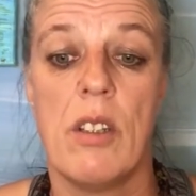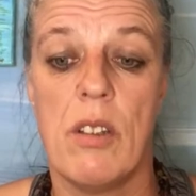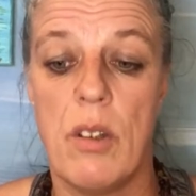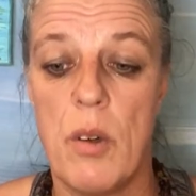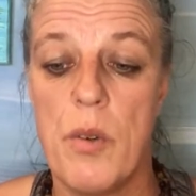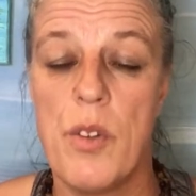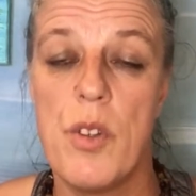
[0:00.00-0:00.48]

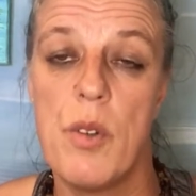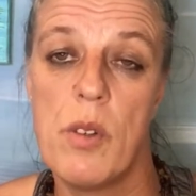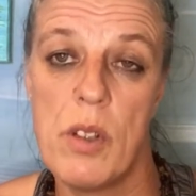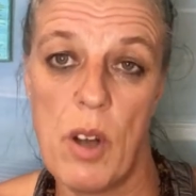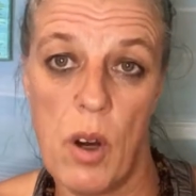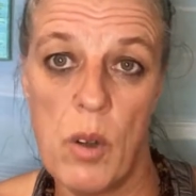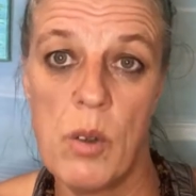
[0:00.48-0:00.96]
Use
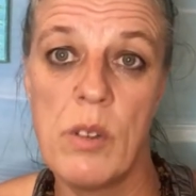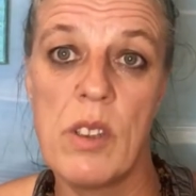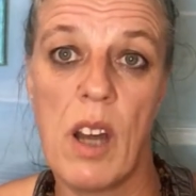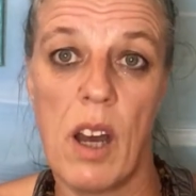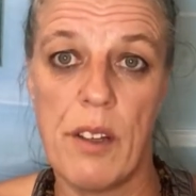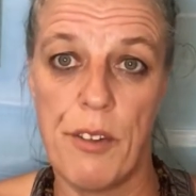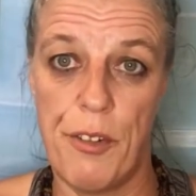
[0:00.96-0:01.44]
your
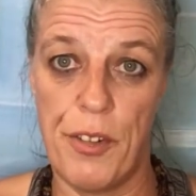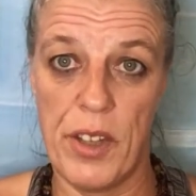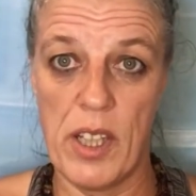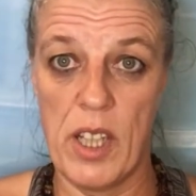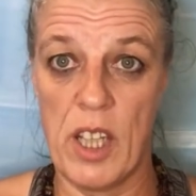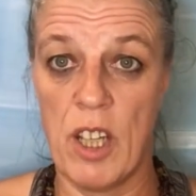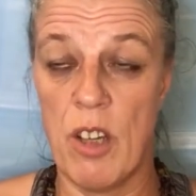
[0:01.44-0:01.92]
own gut
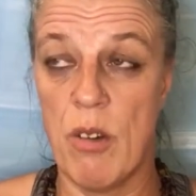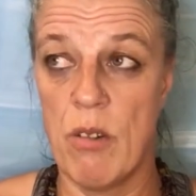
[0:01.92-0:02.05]
feeling,